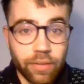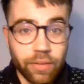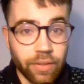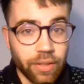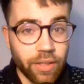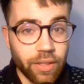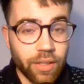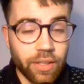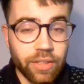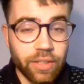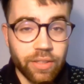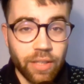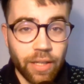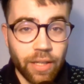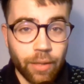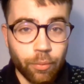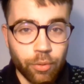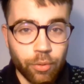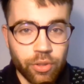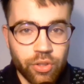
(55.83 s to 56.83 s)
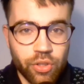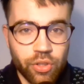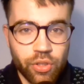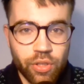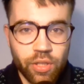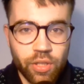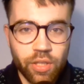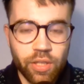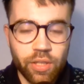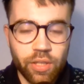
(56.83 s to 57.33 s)
The English language
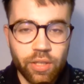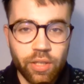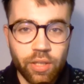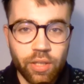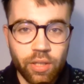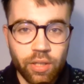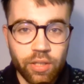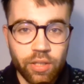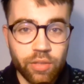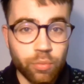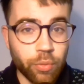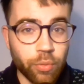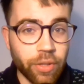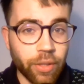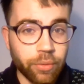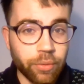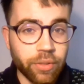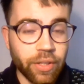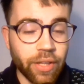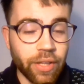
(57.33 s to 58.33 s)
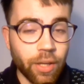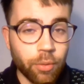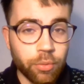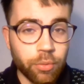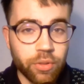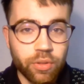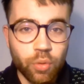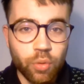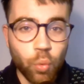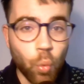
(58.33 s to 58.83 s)
is without a
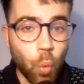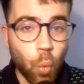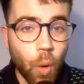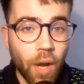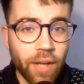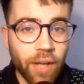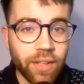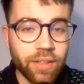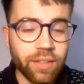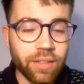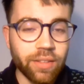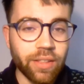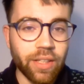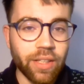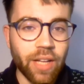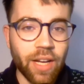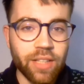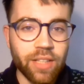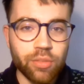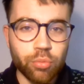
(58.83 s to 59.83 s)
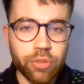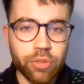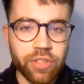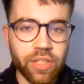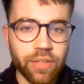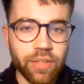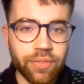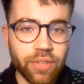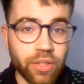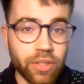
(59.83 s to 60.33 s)
doubt one that has
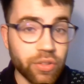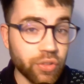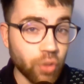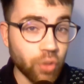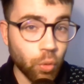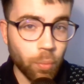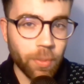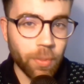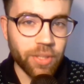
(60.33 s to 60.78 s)
received so